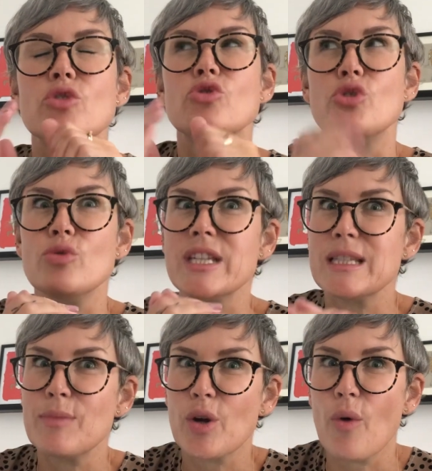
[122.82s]
you do need
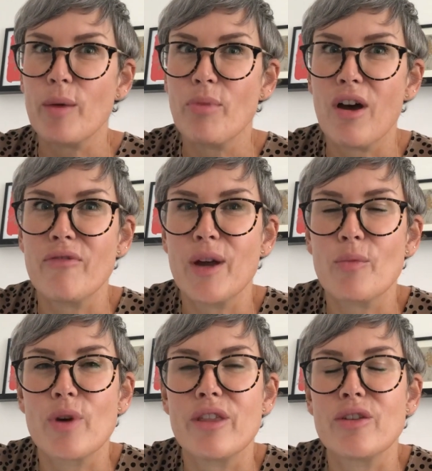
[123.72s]
to be quite perfect
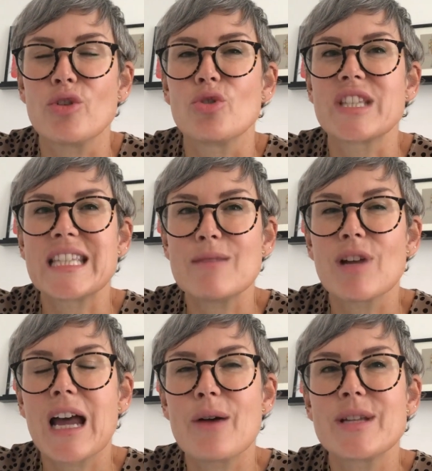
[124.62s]
with your seam
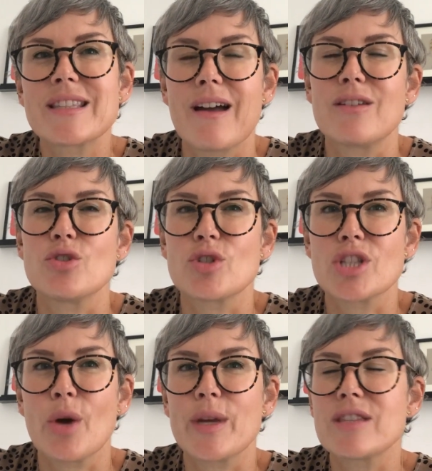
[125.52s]
allowance and your
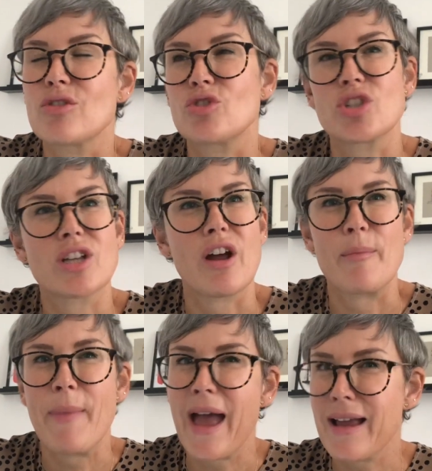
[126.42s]
sewing. So just kind
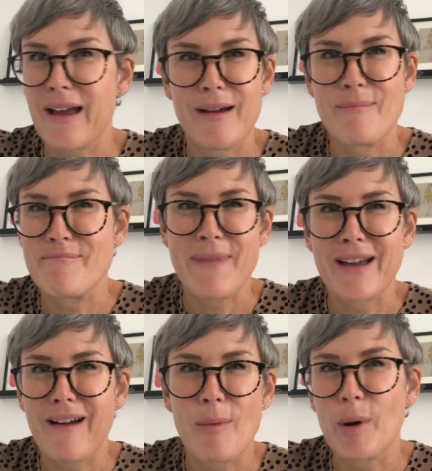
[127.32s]
of make
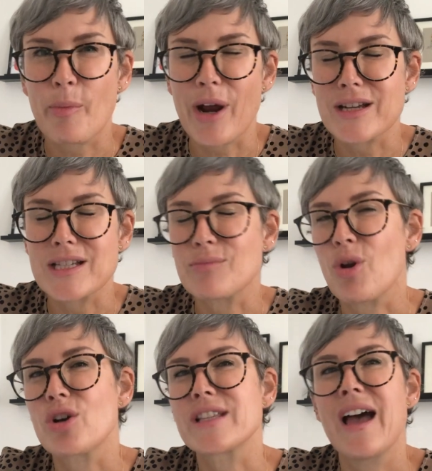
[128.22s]
a couple of practice
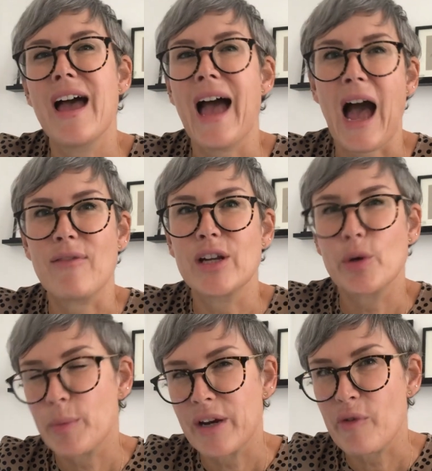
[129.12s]
blocks, have a
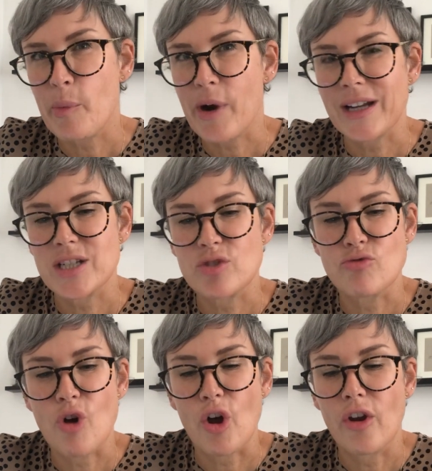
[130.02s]
little bit of a practice
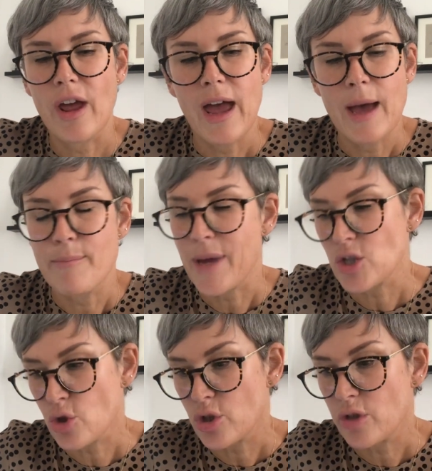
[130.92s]
run, make
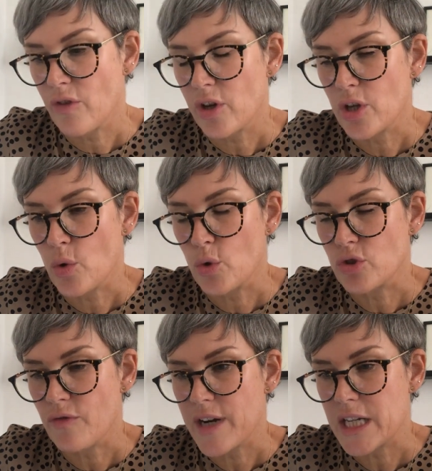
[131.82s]
sure that you've got your
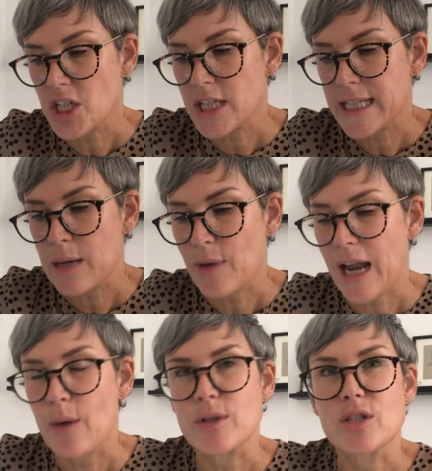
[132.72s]
1/4 inch seam
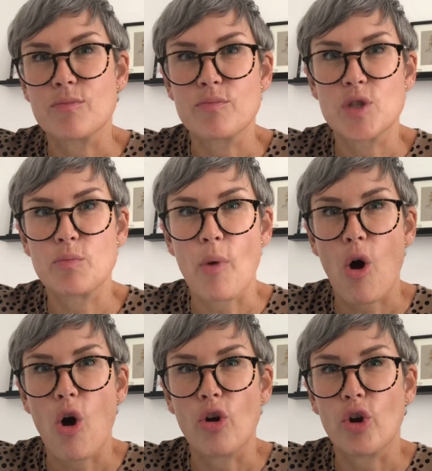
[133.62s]
allowance spot
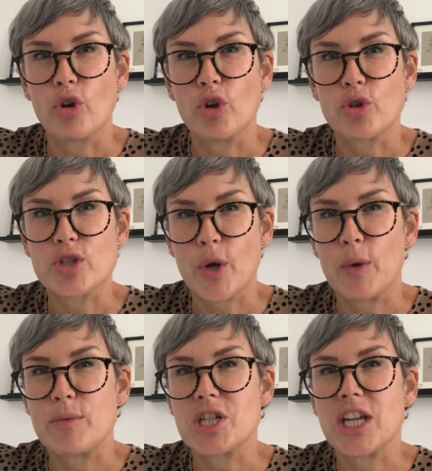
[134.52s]
on your
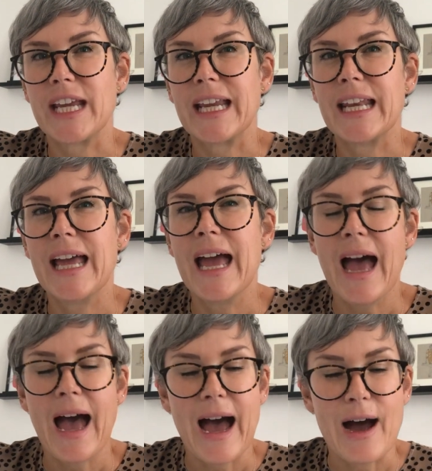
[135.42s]
sewing machine,
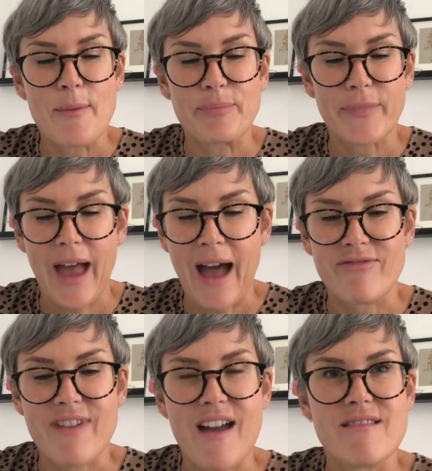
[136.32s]

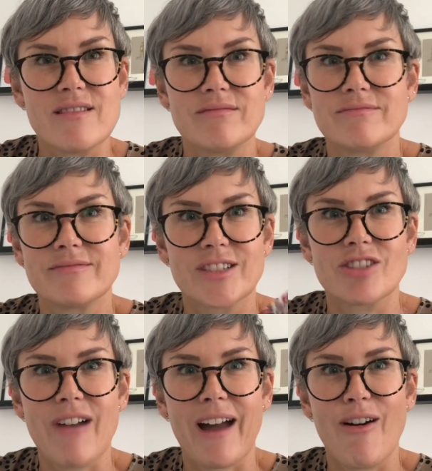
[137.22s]
and then
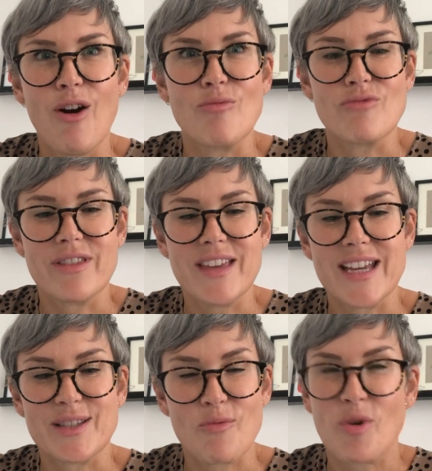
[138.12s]
crack on with
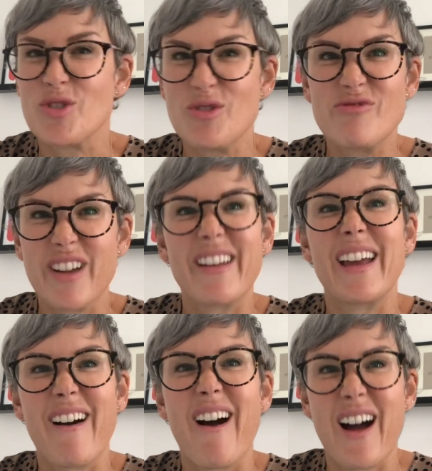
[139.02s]
this. Once you've done it,
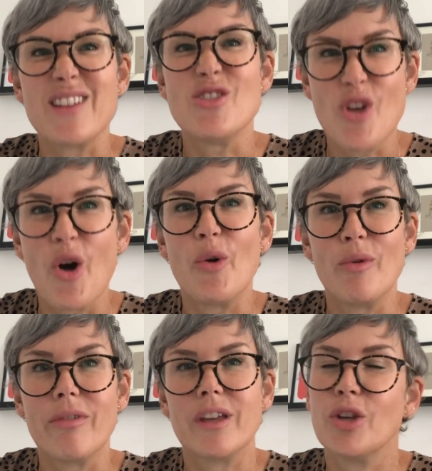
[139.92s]
I know
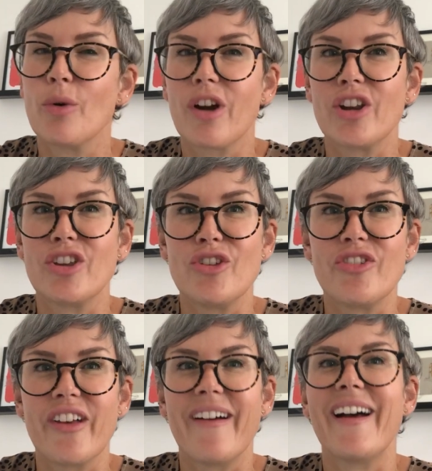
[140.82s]
that you're going to
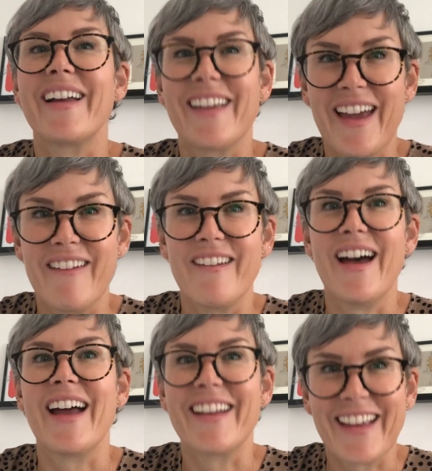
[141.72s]
use it again
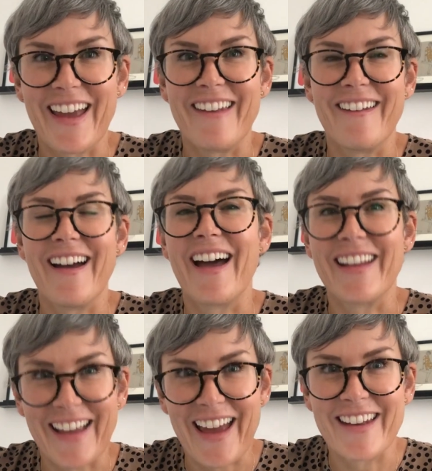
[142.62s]
and again and
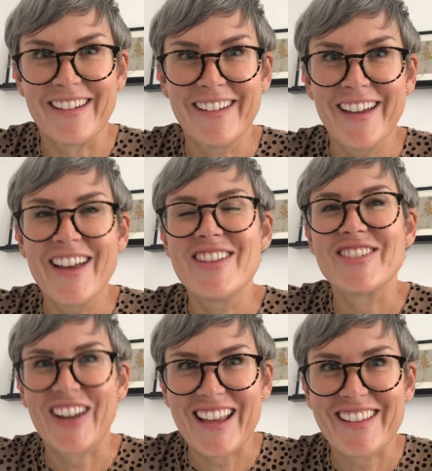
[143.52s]
again.
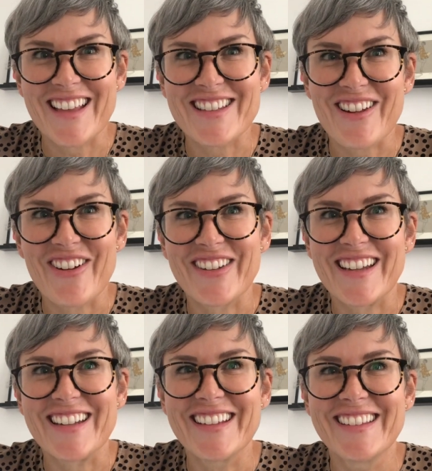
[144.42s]
So let's get started.